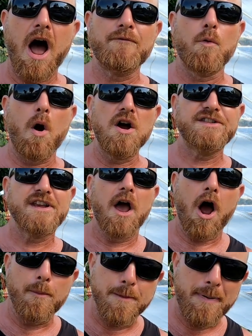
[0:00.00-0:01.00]
Otherwise,
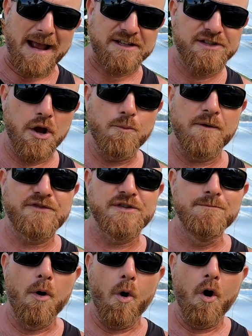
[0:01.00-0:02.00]
I'll be back soon with
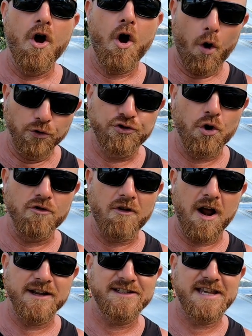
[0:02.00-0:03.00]
some more on
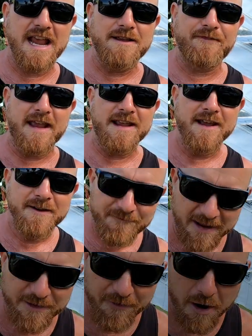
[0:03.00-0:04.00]
Joyrider TV. Thank you